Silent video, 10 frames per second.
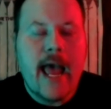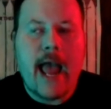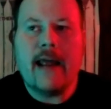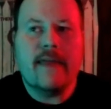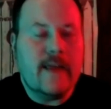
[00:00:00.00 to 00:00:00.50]

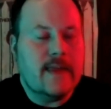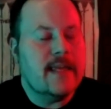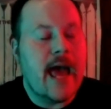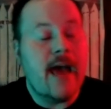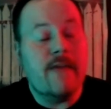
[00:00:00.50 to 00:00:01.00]
And I think that,
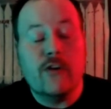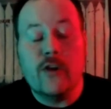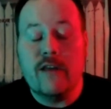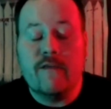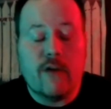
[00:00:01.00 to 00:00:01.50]
if you're
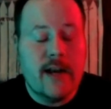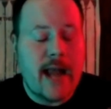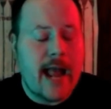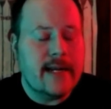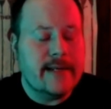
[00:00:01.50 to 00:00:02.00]
looking for a
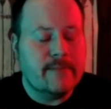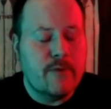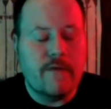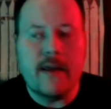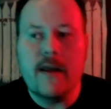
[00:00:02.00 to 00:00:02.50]
90s
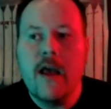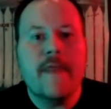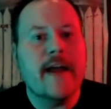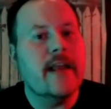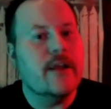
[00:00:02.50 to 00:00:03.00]
movie,
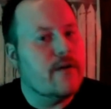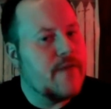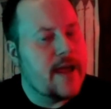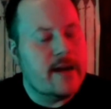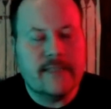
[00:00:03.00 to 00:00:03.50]
that you're a
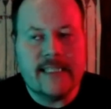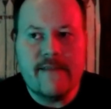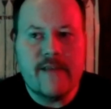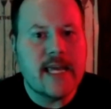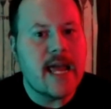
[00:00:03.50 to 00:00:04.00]
fan of
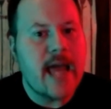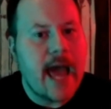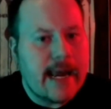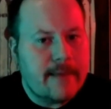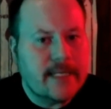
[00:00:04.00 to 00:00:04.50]
Stephen King
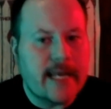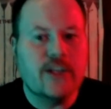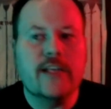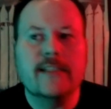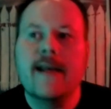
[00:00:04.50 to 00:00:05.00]

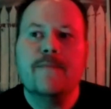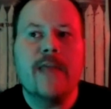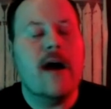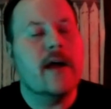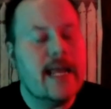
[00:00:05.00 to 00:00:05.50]
adaptations.
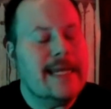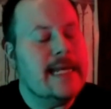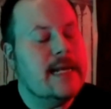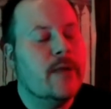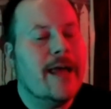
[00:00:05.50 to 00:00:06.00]
Now, again, he
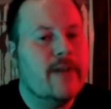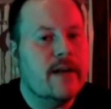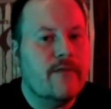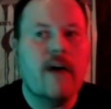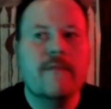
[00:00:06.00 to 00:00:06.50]
didn't really have any
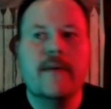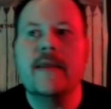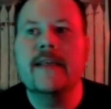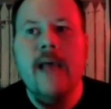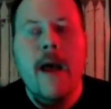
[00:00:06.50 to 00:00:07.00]
involvement in
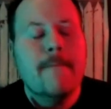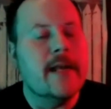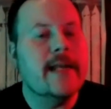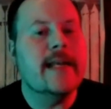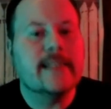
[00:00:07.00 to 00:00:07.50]
this,
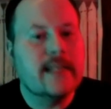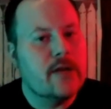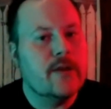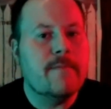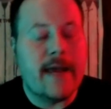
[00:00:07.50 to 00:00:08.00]
but it is
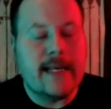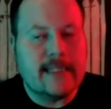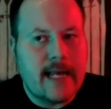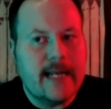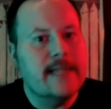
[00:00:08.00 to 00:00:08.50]
clearly
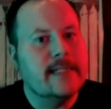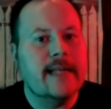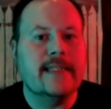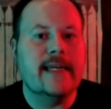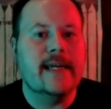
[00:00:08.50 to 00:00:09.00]
based on his
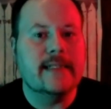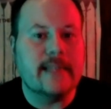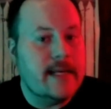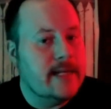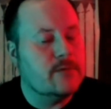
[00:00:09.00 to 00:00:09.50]
ideas,
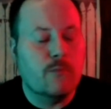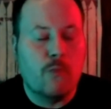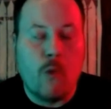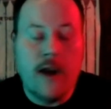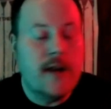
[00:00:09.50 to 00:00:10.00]
and he's
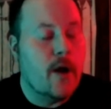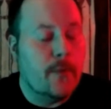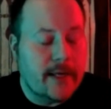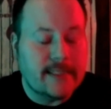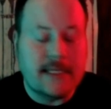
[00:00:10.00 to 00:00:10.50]
one and
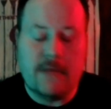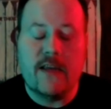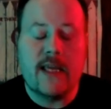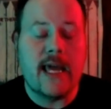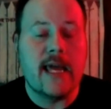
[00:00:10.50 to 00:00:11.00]
only
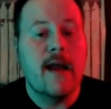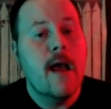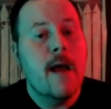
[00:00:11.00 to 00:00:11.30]
Stephen King.